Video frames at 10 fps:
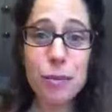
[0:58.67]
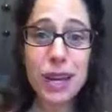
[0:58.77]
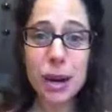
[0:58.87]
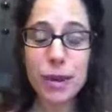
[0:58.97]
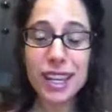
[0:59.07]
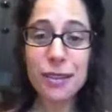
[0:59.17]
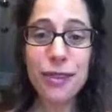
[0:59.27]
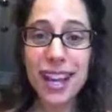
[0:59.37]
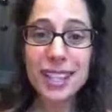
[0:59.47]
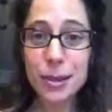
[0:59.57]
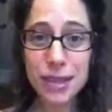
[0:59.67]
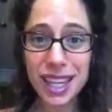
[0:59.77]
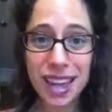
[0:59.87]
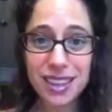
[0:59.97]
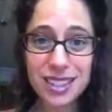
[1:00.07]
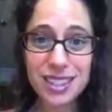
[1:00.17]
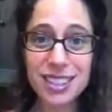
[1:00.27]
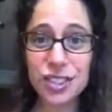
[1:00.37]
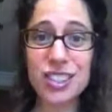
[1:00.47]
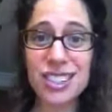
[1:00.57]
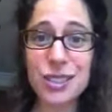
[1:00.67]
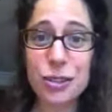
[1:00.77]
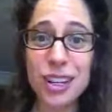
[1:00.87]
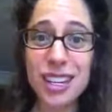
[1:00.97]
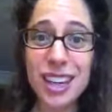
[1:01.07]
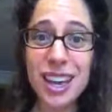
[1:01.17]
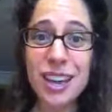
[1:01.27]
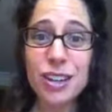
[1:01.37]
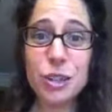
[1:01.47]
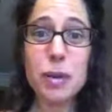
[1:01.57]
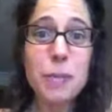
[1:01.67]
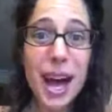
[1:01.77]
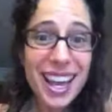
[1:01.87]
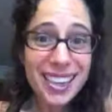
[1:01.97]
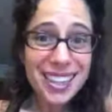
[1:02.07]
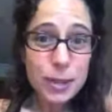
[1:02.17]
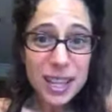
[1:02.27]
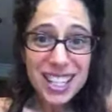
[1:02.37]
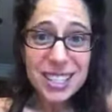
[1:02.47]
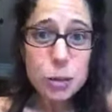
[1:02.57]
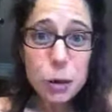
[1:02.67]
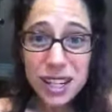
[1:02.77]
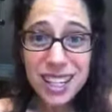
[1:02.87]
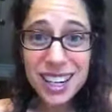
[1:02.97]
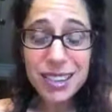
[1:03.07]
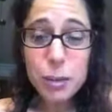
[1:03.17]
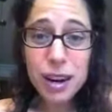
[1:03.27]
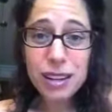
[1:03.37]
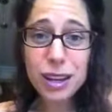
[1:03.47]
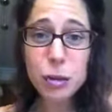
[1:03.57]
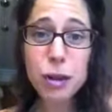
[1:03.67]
But are we going to find something else just as good? Should we buy this place? They're putting it on the market.